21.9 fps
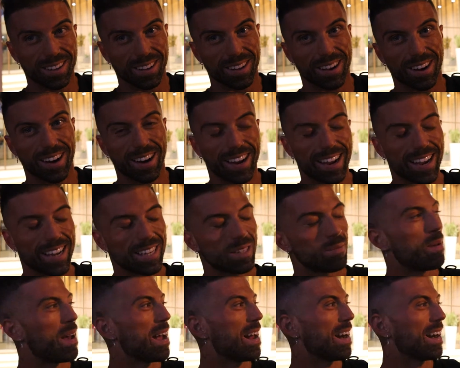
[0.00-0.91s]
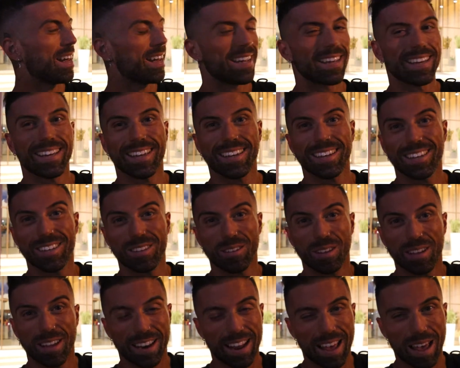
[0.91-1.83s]
Alright guys, Bailey
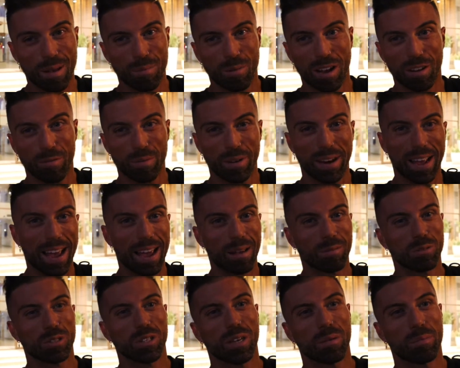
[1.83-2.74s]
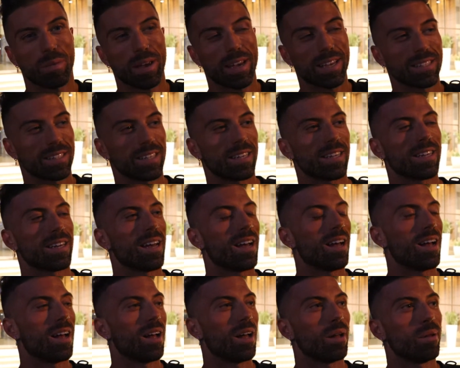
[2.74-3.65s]
and Emma have been absolutely amazing.
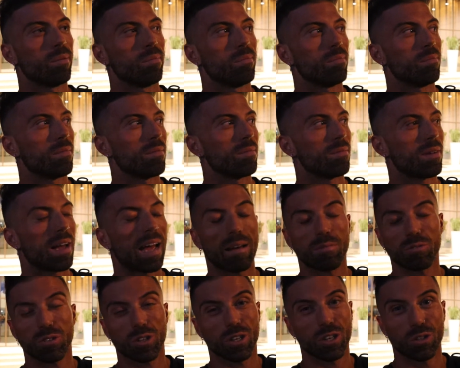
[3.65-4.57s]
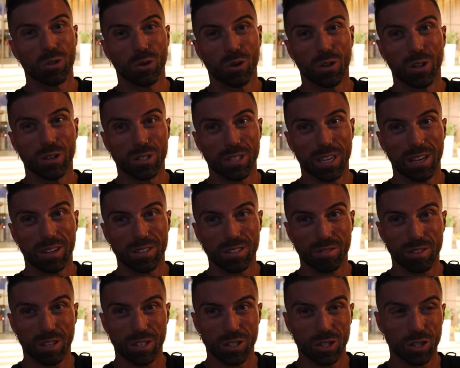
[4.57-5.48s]
I absolutely adore those girls,
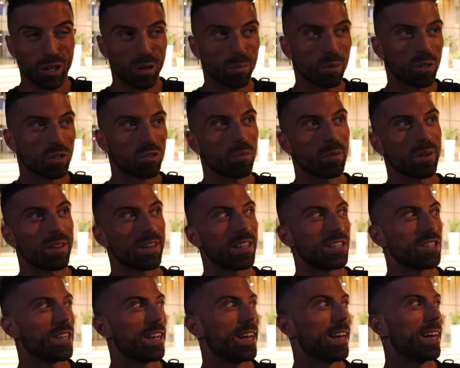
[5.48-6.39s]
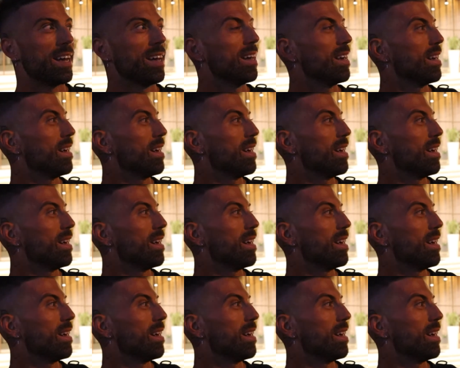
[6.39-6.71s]
they've done so much for me this year.